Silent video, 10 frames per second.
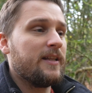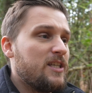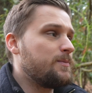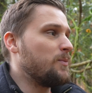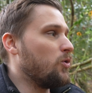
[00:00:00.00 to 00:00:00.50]
This
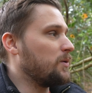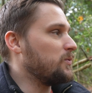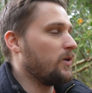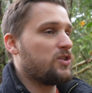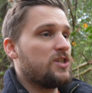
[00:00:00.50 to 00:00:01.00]
has been Walking with
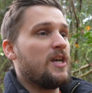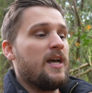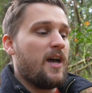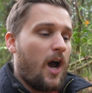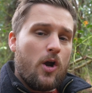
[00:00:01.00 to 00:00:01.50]
Watches.
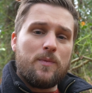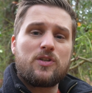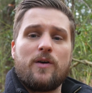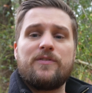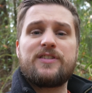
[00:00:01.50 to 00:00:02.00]
I hope this
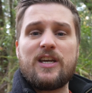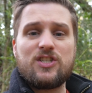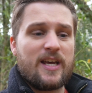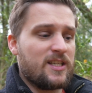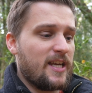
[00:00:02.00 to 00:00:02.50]

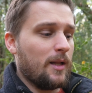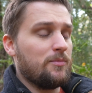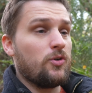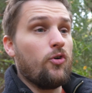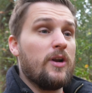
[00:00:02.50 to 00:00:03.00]
conversation has
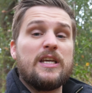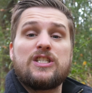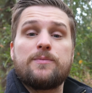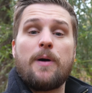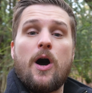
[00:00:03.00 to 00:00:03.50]
helped, or at least
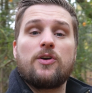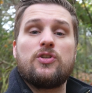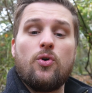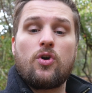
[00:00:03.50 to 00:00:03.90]
sparked your